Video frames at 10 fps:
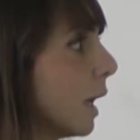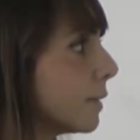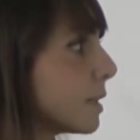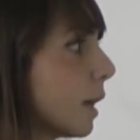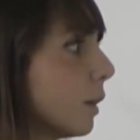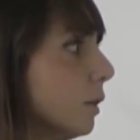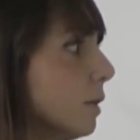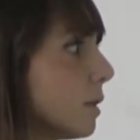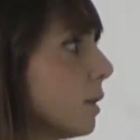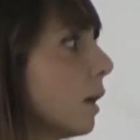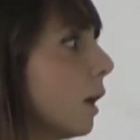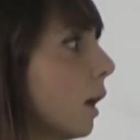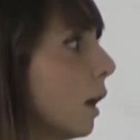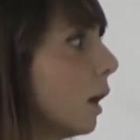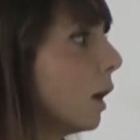And second,
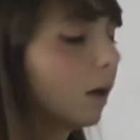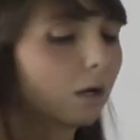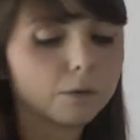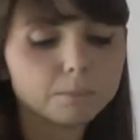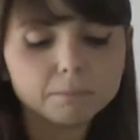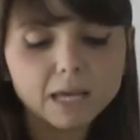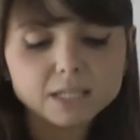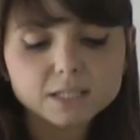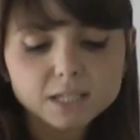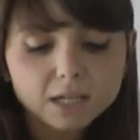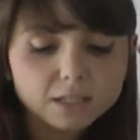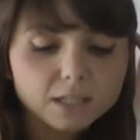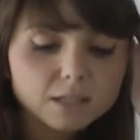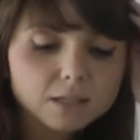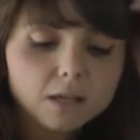many
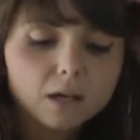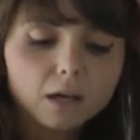studies